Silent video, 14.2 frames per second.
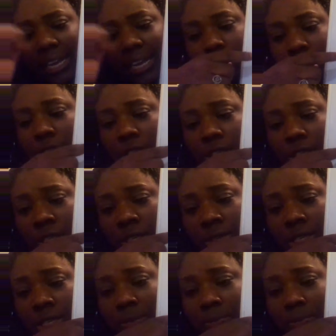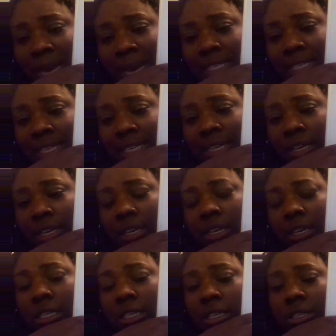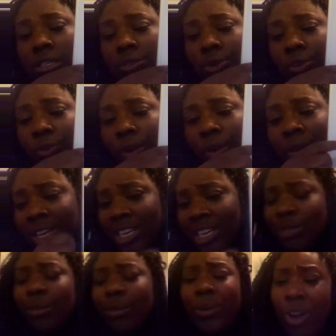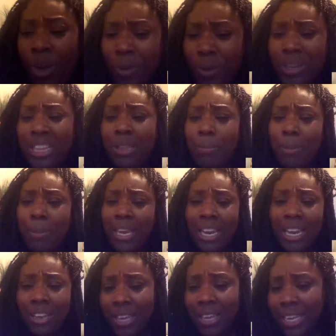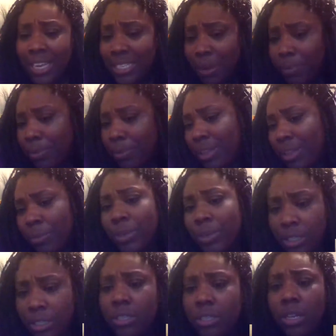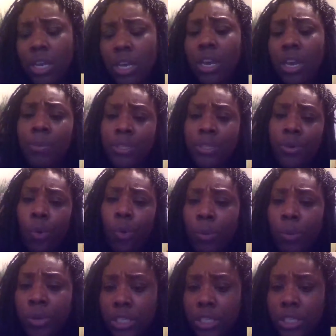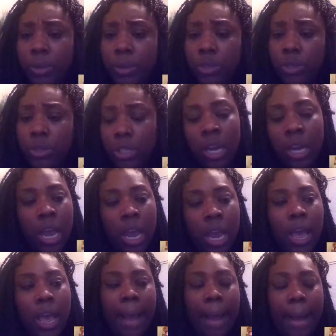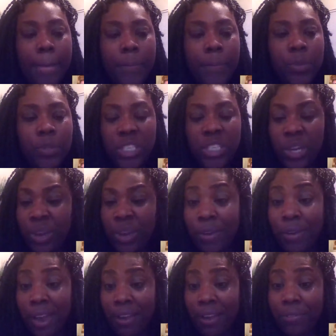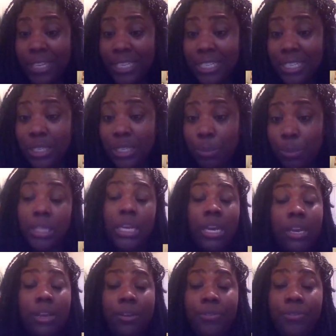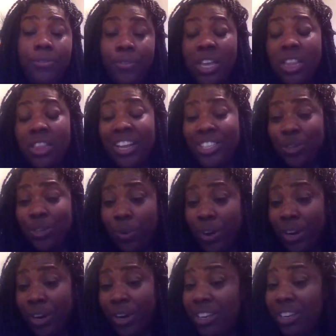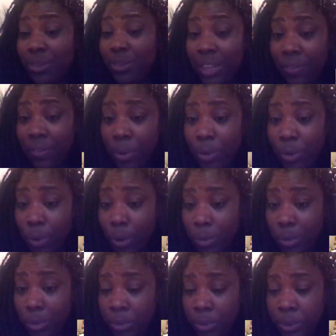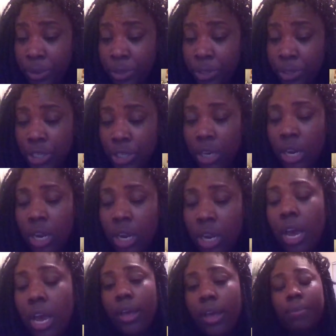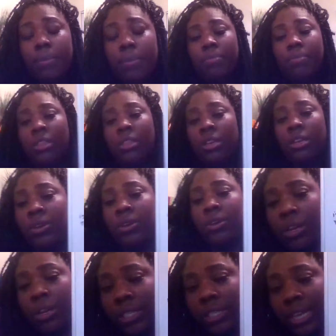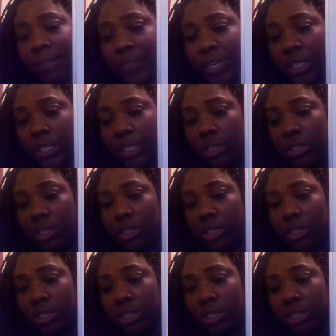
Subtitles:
just use this basic z-score formula because we were told at the beginning of the example that it was a normal distribution. So if you have reason to believe that you're working directly from a normal distribution, then you can use that first